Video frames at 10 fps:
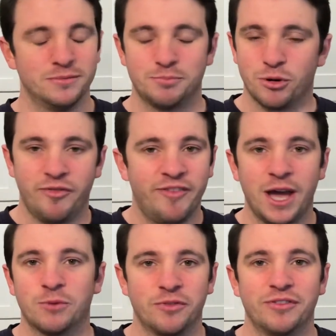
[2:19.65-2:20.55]

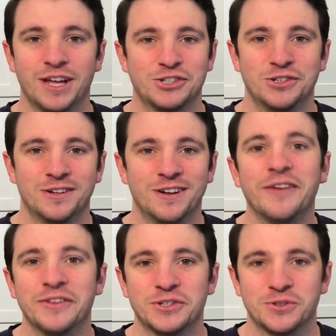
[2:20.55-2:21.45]
profound reflection
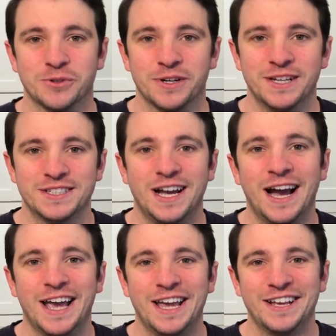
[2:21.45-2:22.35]
on this story, is
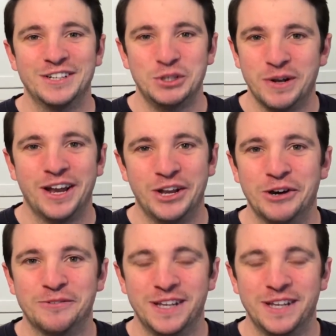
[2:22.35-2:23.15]
I do not know.